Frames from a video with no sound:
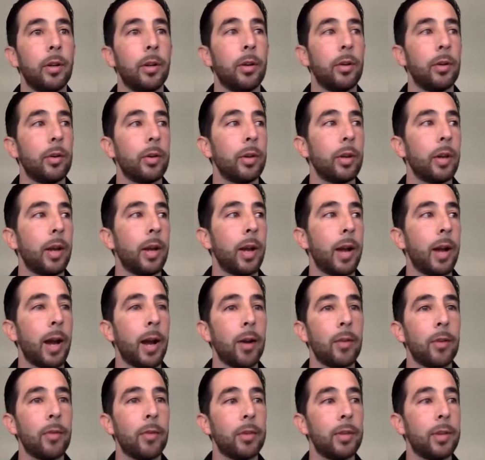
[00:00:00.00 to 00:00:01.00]
Okay,
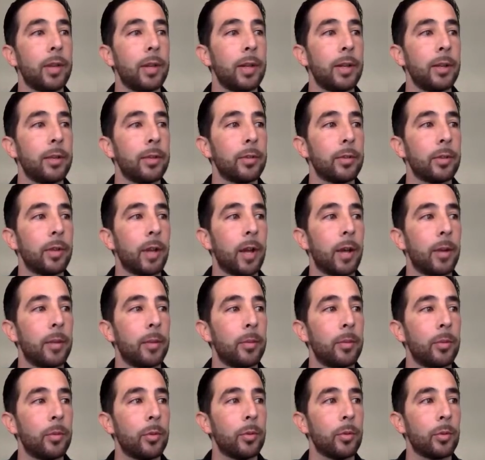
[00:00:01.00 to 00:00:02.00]
hour of the day. Now there's a
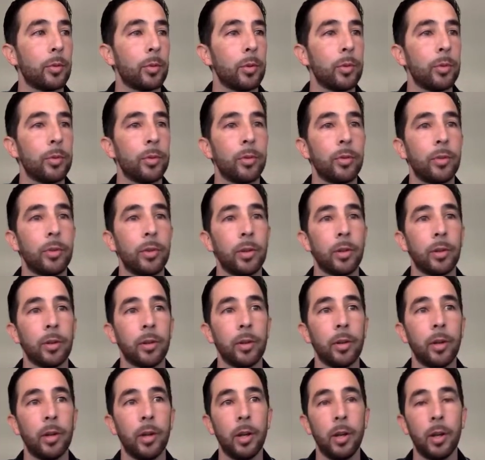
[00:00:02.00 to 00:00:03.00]
lot more rows here,